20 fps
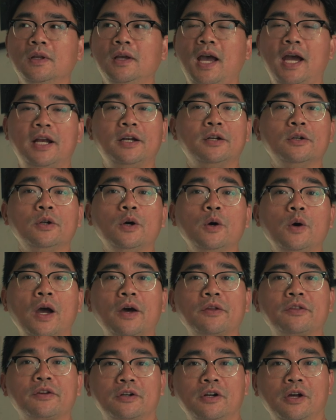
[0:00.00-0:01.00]
I don't know
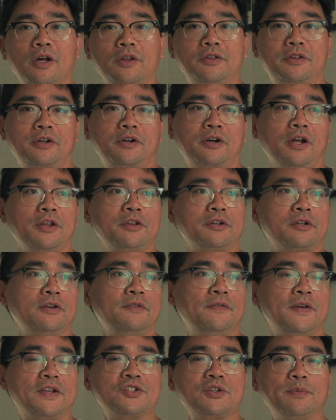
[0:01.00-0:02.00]
how their other
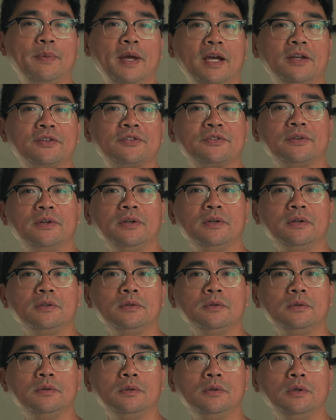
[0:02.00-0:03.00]
adventure bags
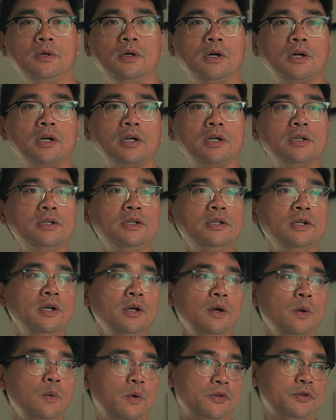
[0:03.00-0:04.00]
are,
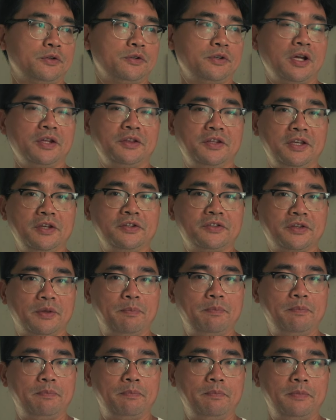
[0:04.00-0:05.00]
whether or not they use a
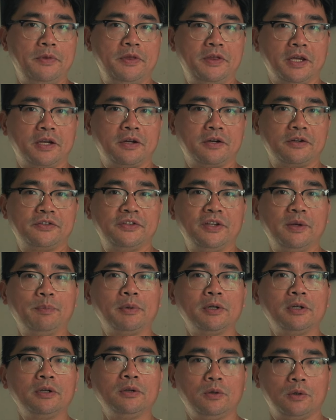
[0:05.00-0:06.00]
thicker
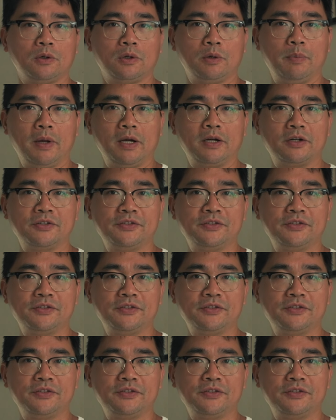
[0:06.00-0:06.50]
zipper or a better